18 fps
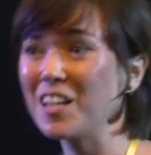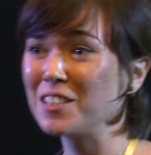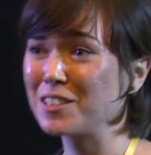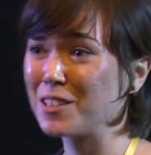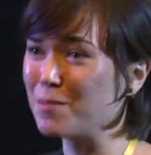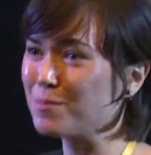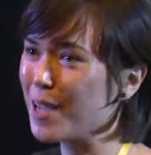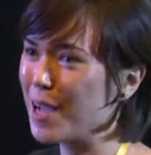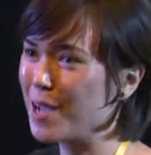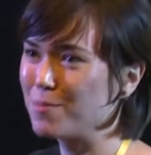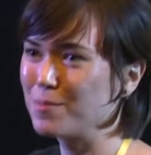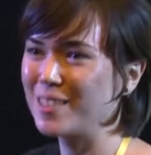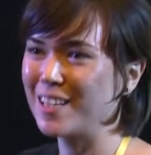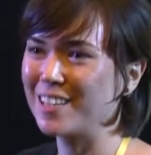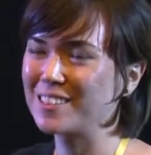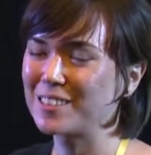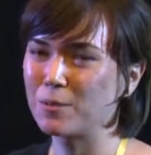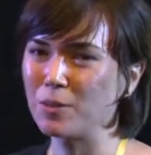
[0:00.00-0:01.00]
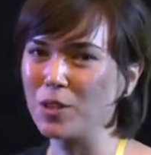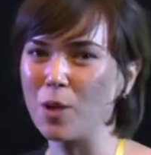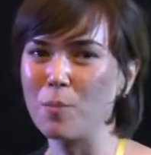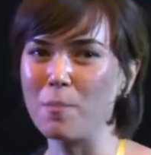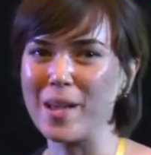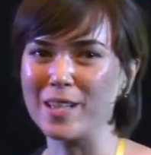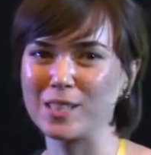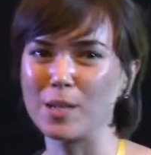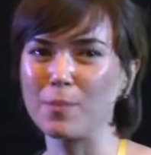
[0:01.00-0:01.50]
Sometimes that's, you know,
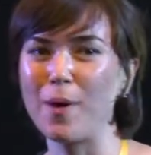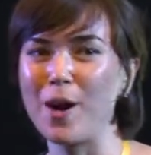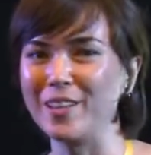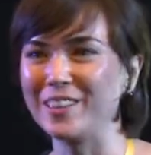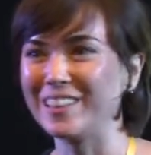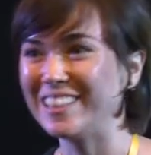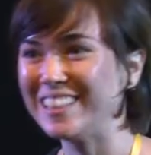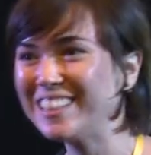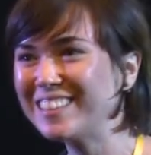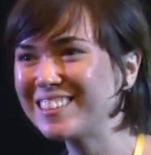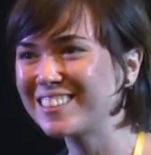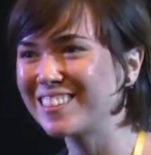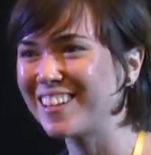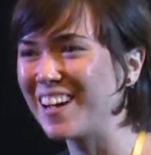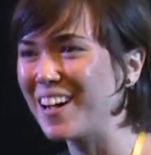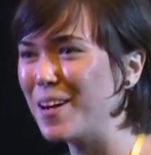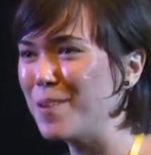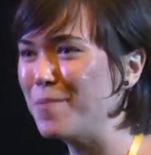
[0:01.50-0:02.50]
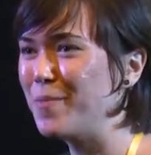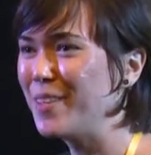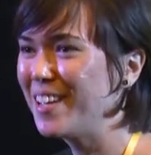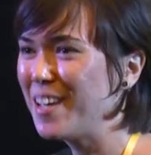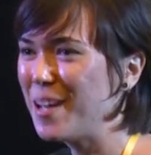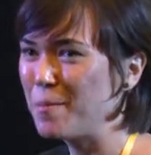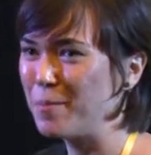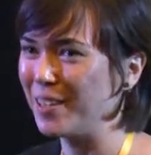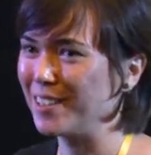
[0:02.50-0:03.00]
based upon leaks
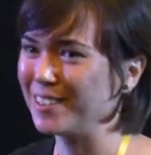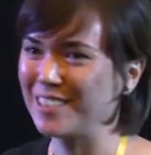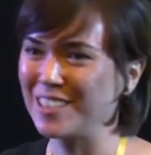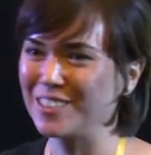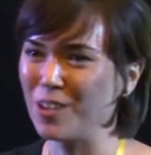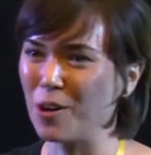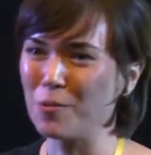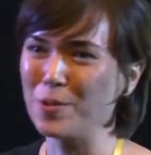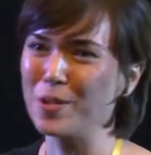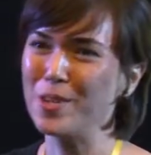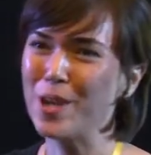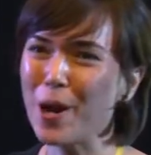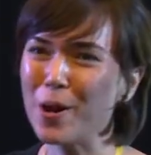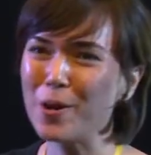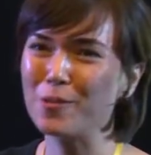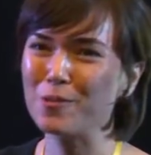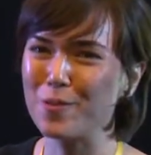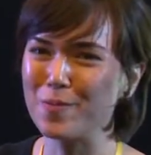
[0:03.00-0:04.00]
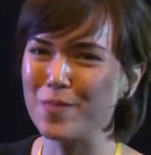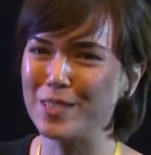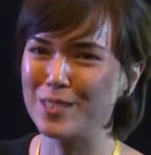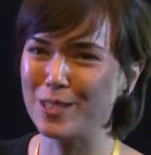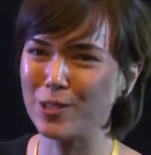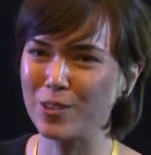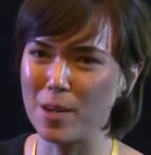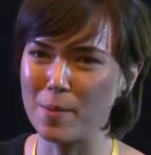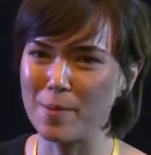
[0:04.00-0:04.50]
because that's all we know from these
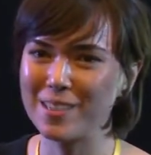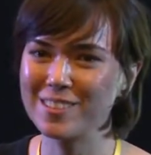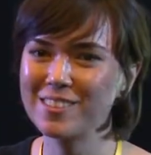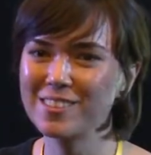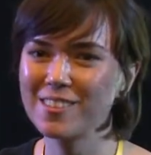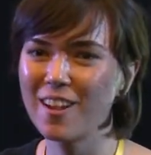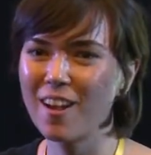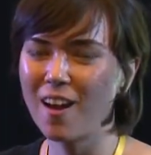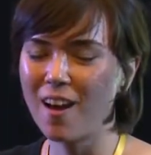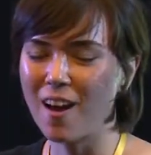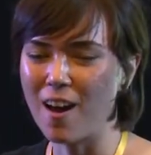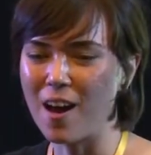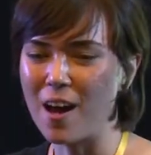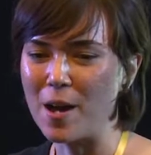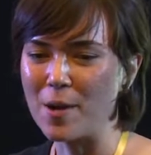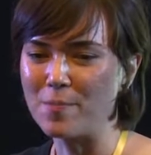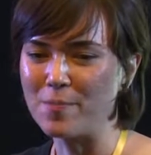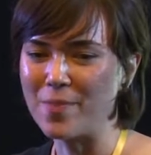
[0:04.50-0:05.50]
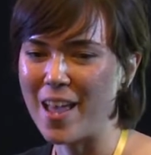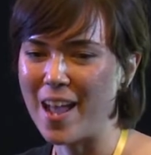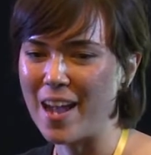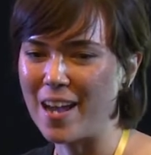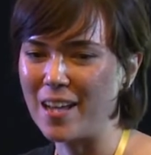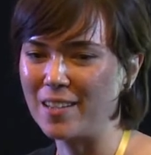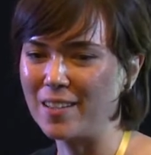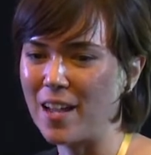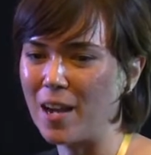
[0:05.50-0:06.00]
agreements.
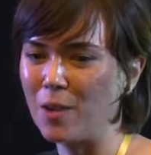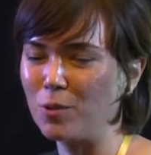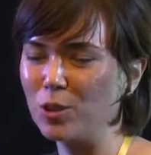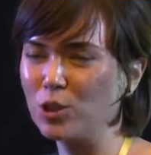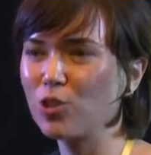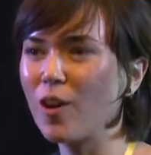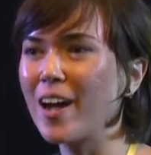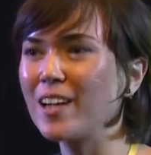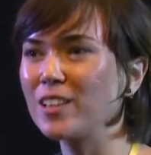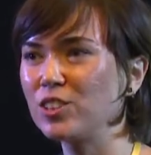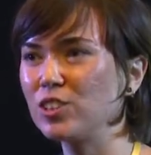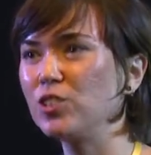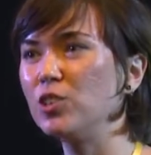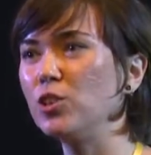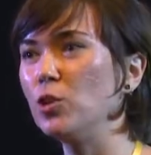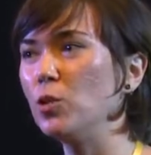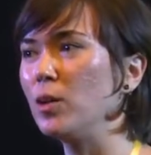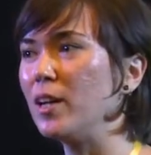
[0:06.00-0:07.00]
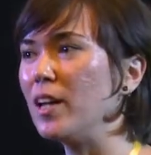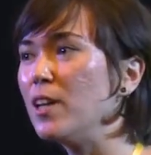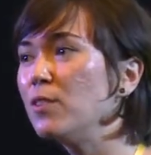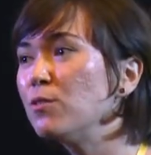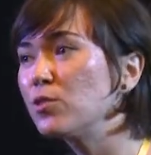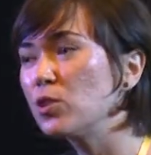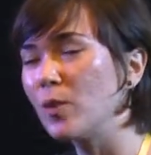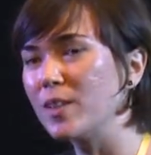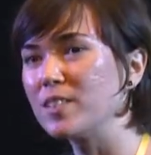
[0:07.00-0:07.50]
And we try to
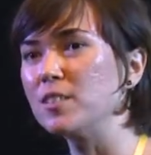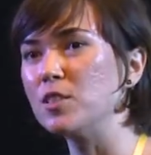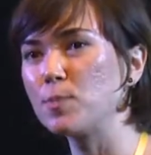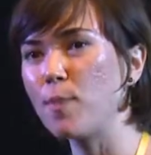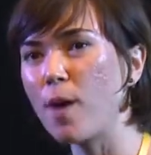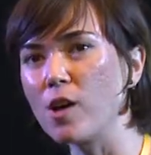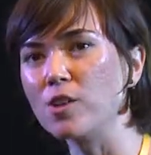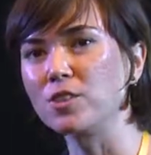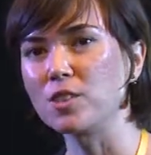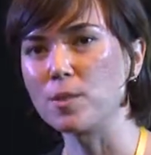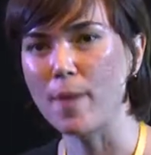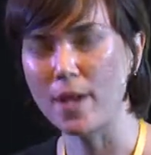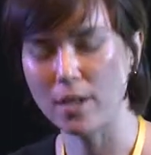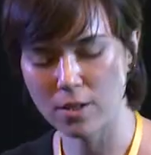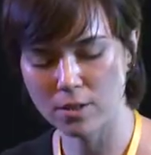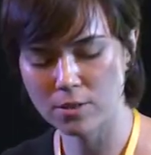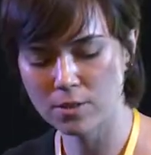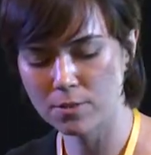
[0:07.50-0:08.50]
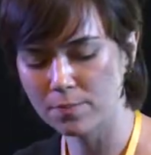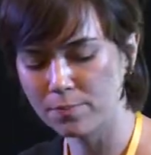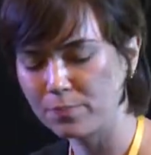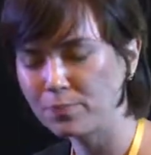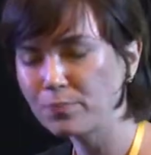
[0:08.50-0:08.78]
influence these policymakers.